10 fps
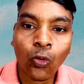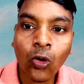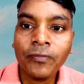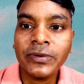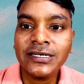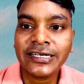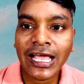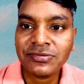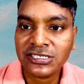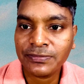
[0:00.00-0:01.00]
open
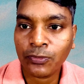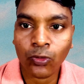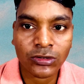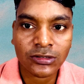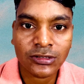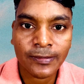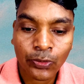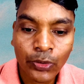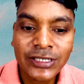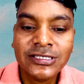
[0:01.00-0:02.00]
Type-C port,
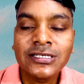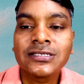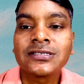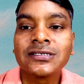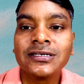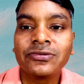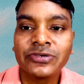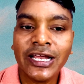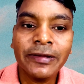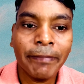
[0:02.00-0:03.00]
which is
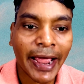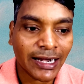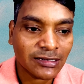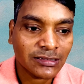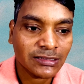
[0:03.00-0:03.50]
really bad.